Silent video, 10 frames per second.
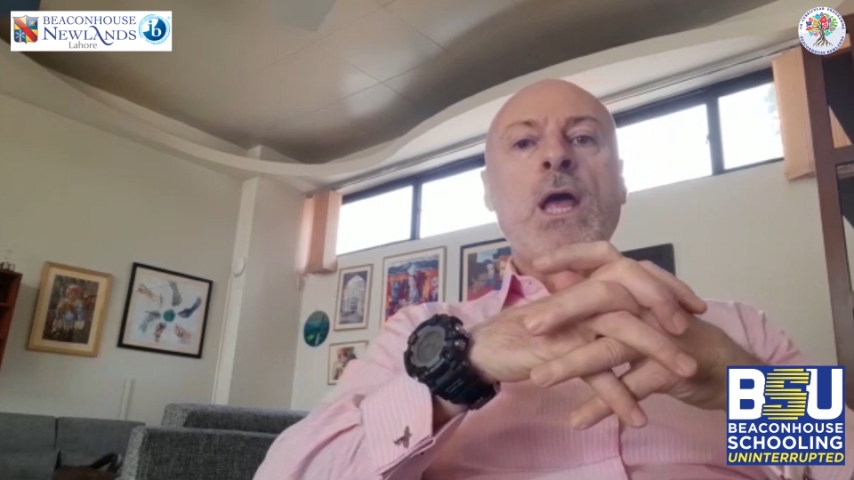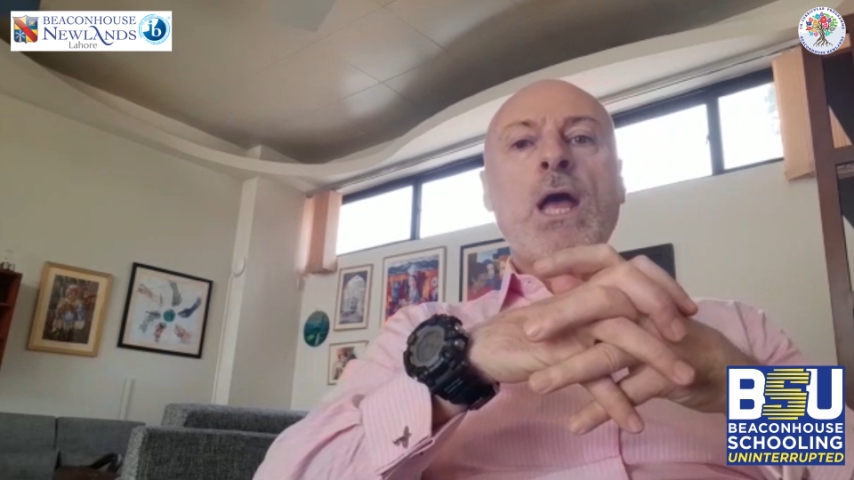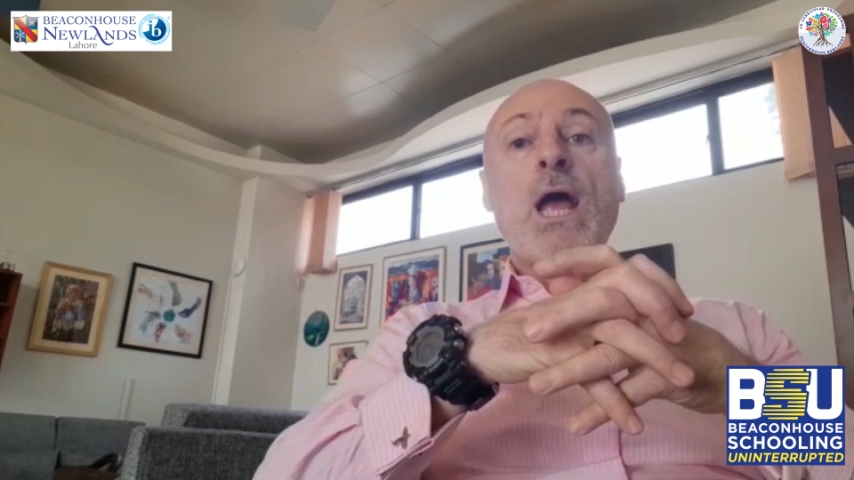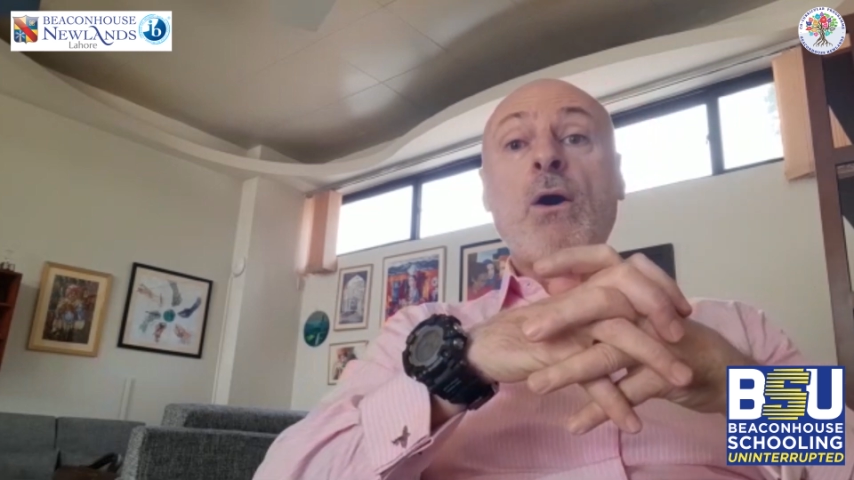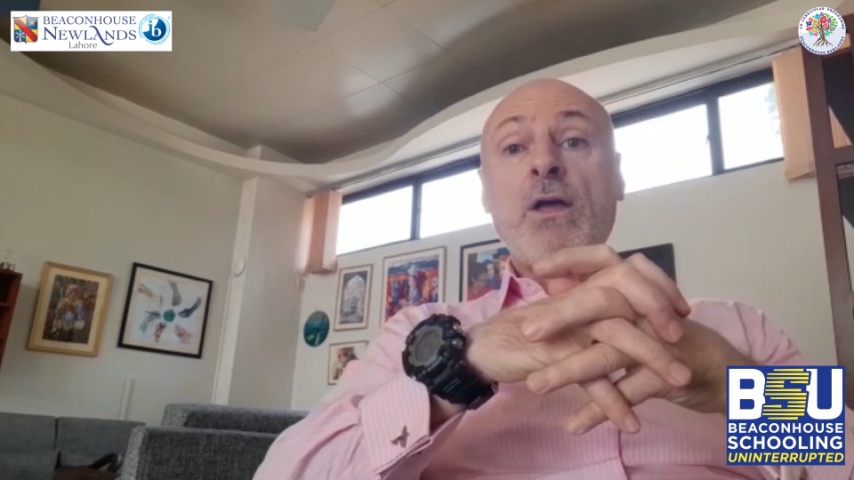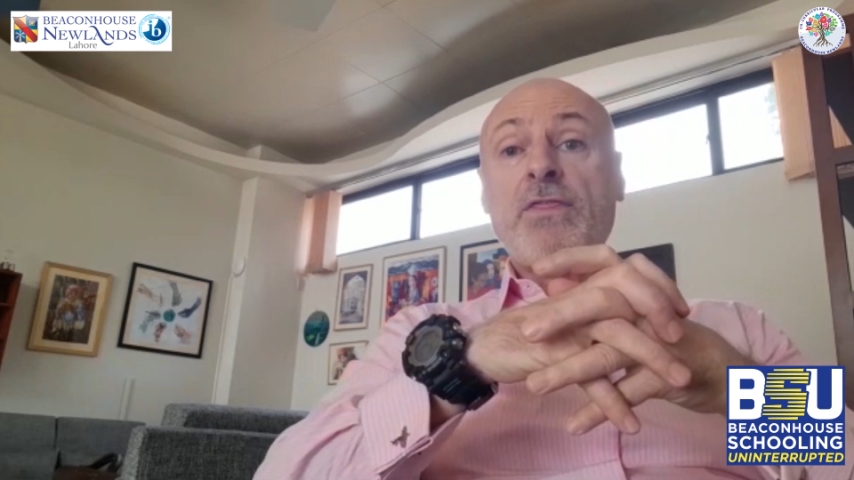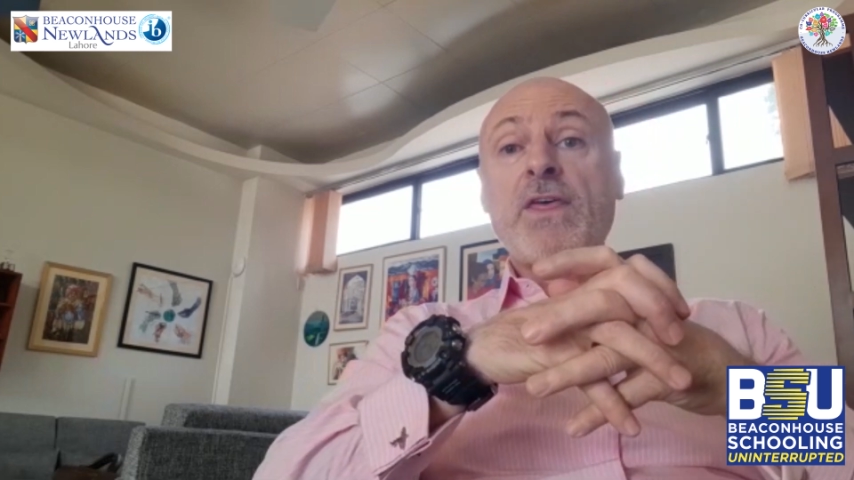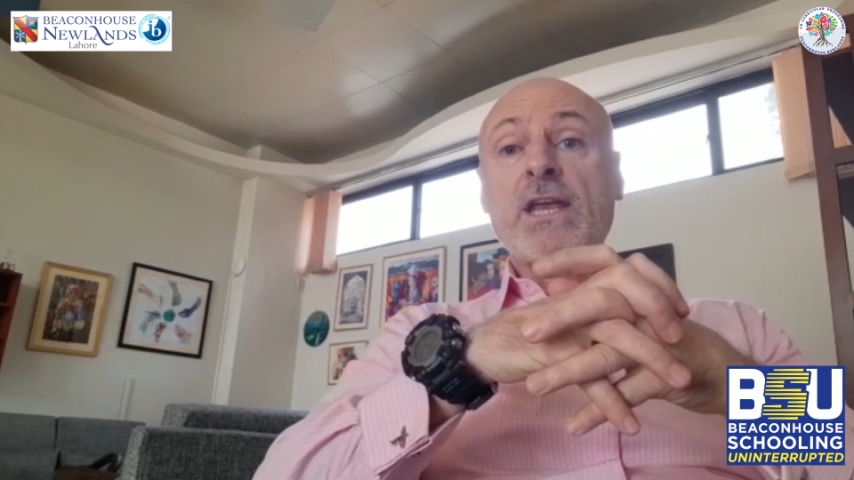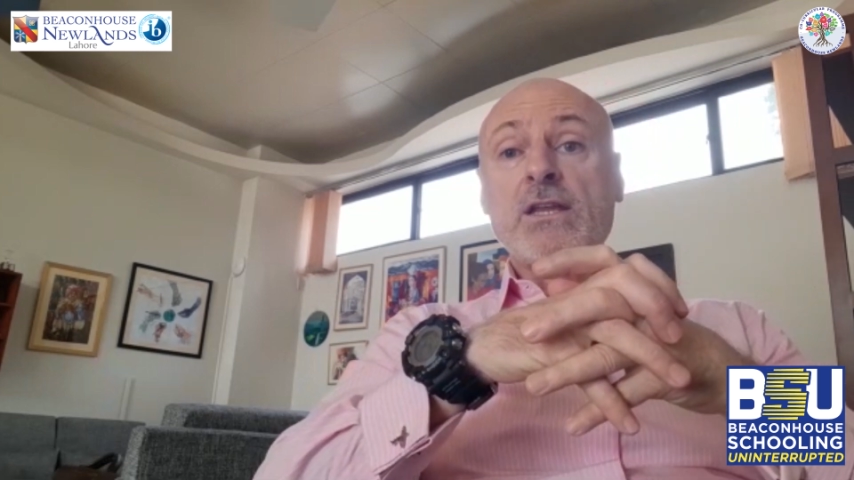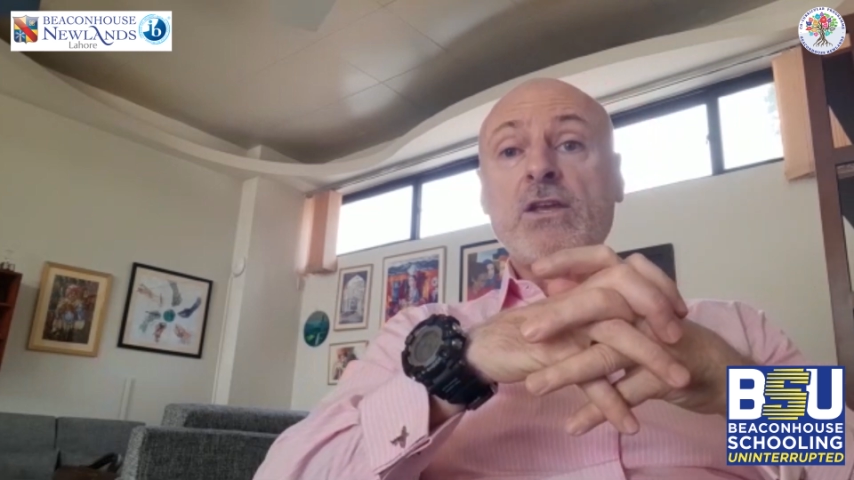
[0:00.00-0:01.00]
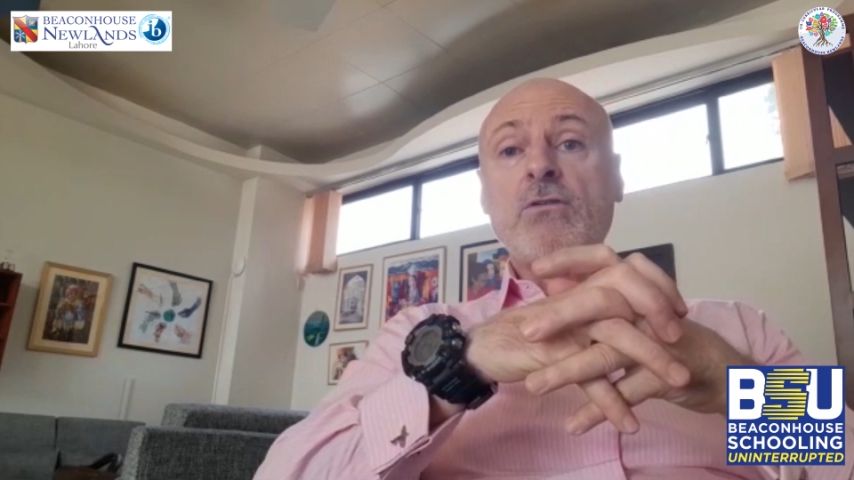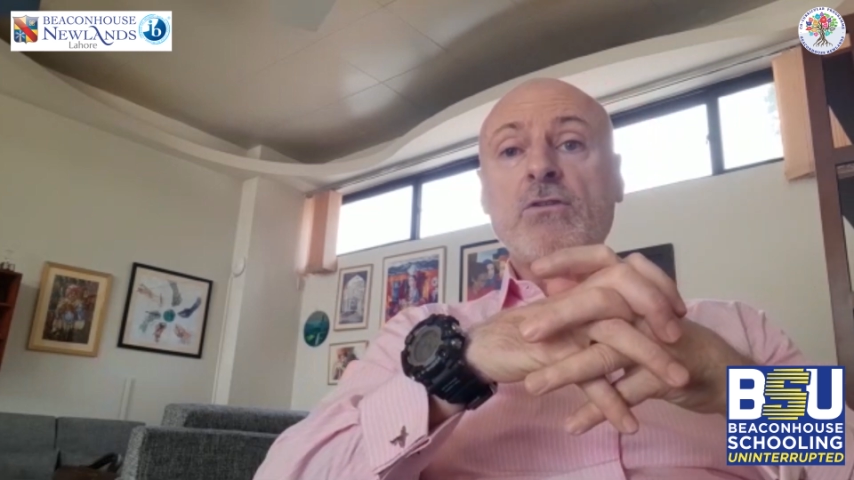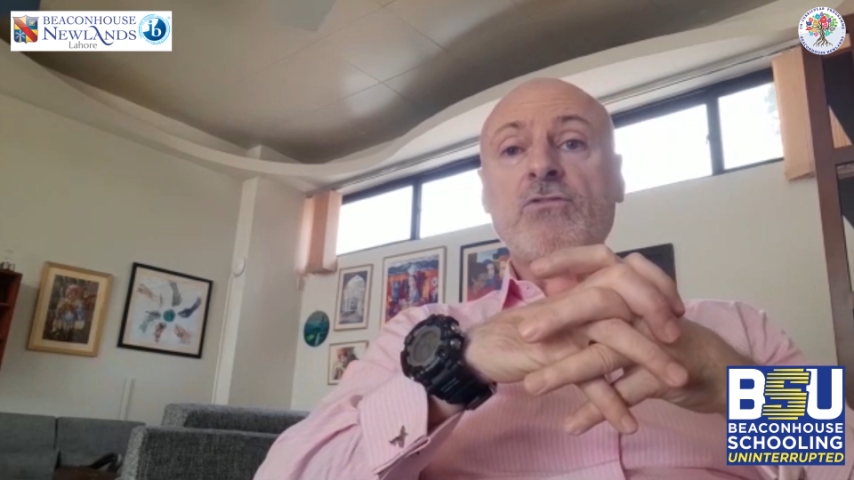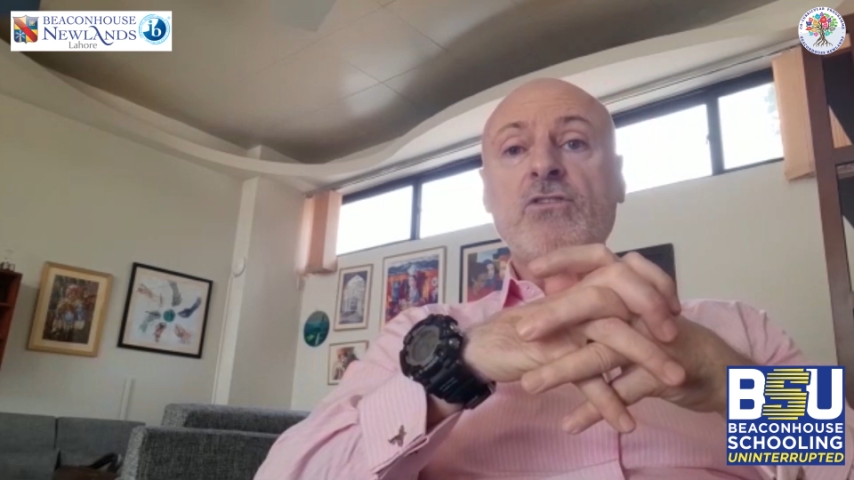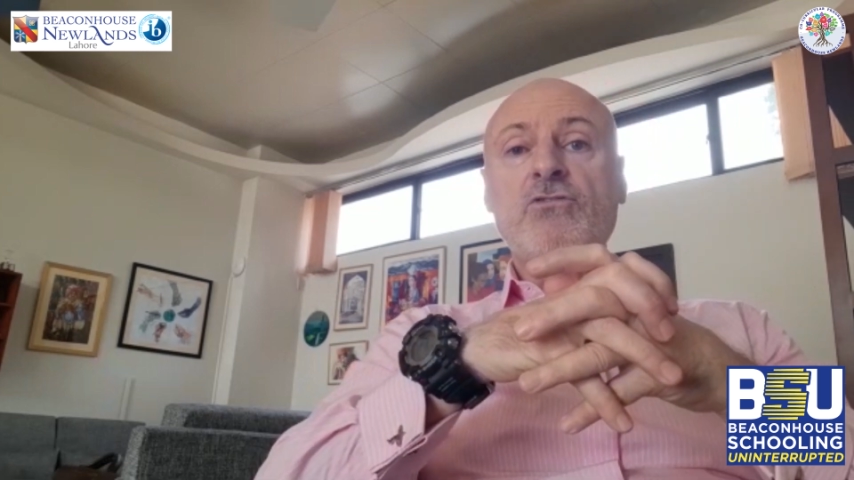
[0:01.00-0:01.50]
how I think
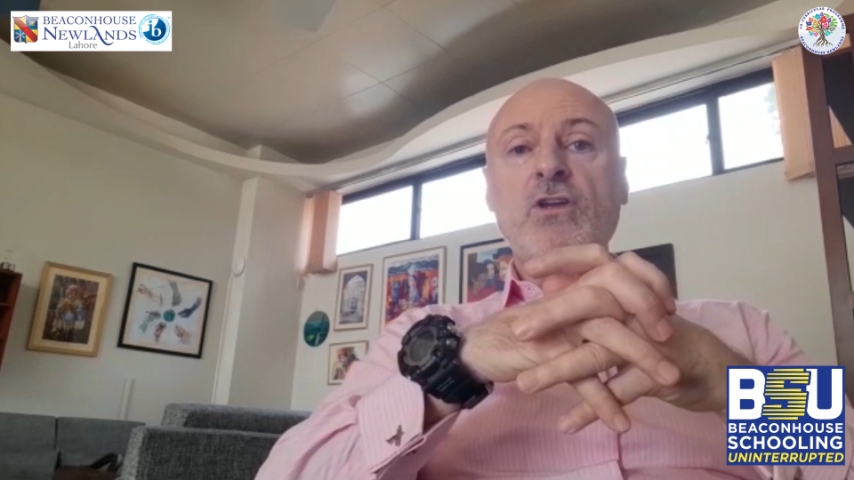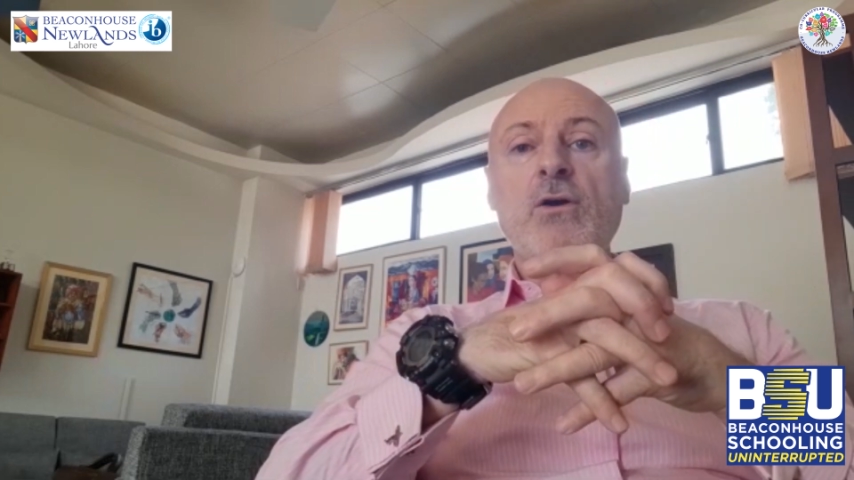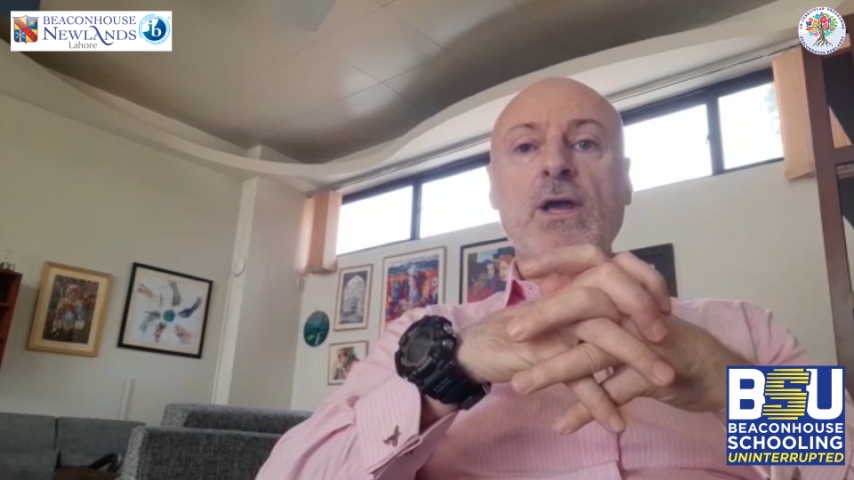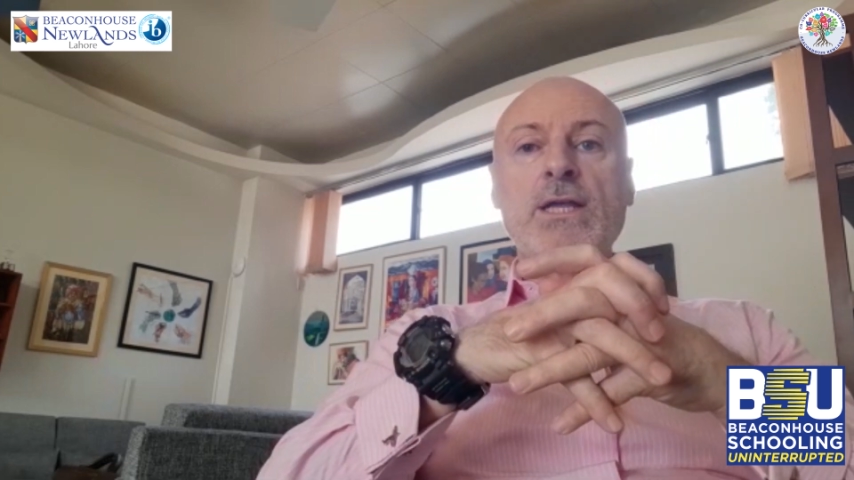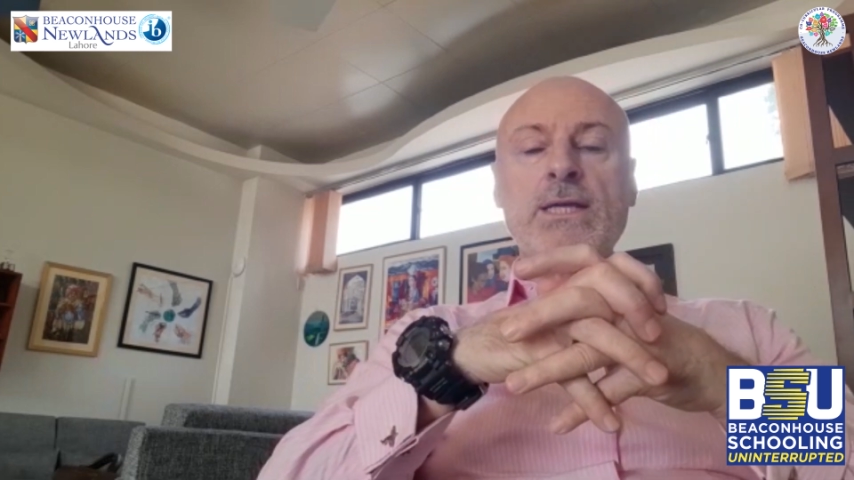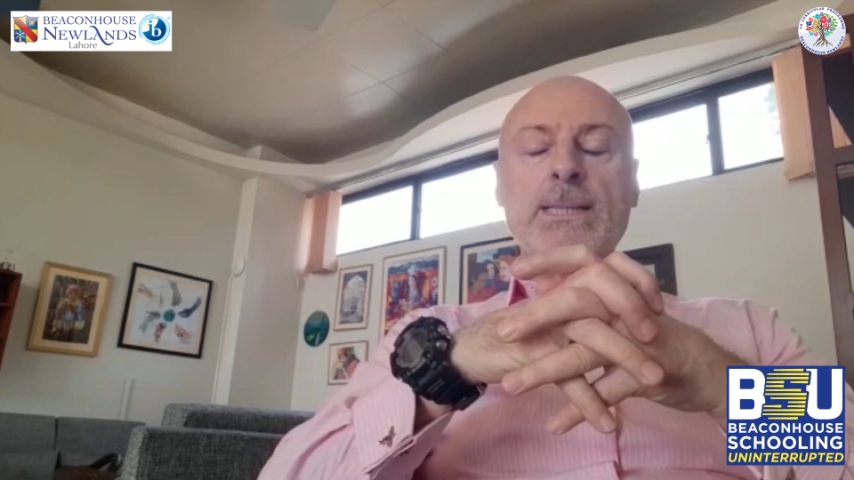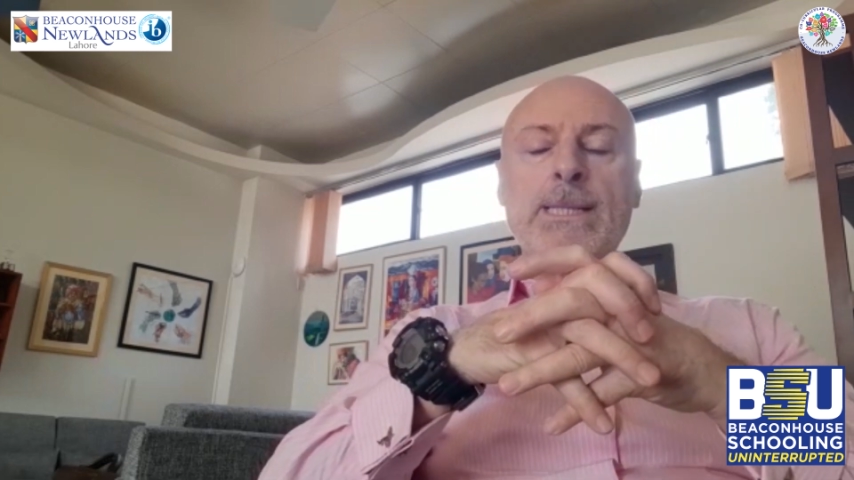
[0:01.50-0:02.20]
Newlands is doing